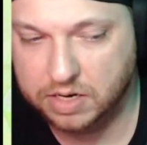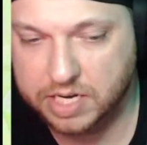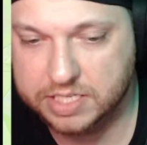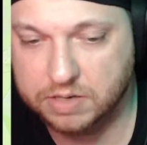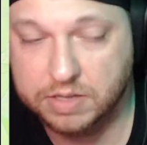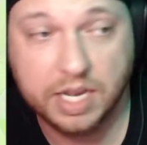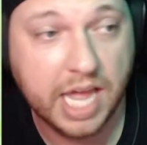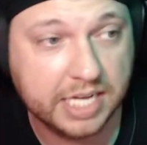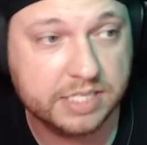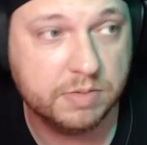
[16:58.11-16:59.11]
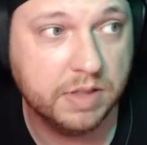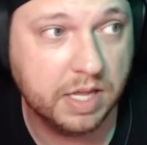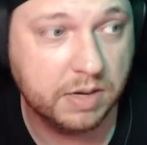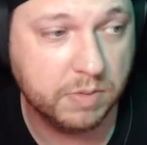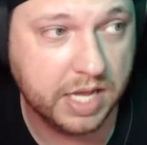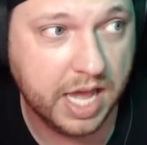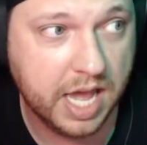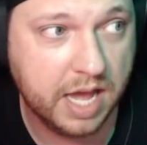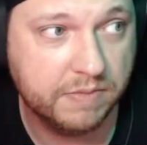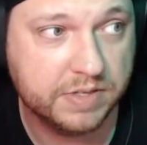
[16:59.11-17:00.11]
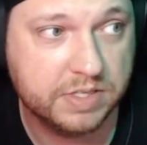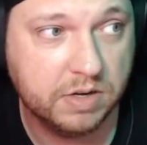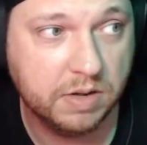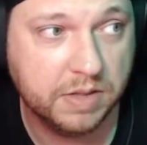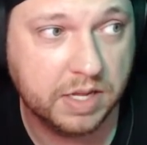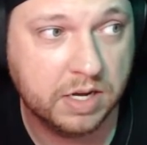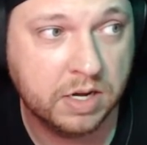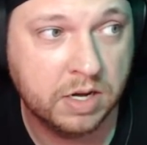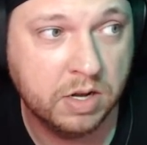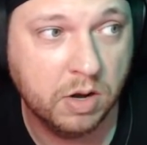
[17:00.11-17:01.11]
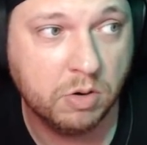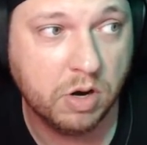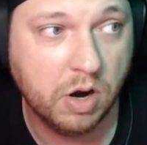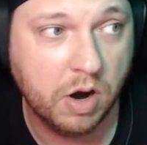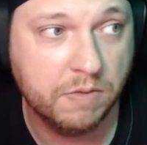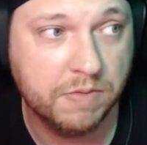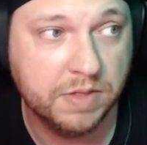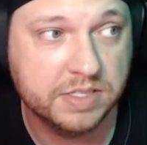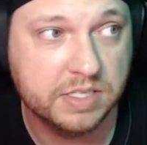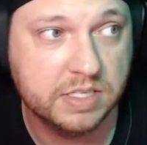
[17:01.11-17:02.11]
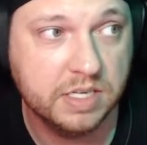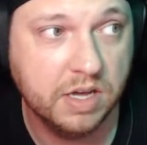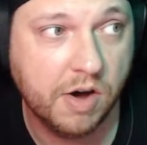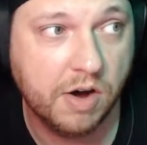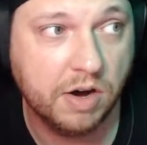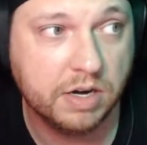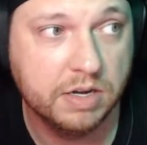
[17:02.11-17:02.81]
Okay, so the last one that we have is called the Cloak of the Seahawk,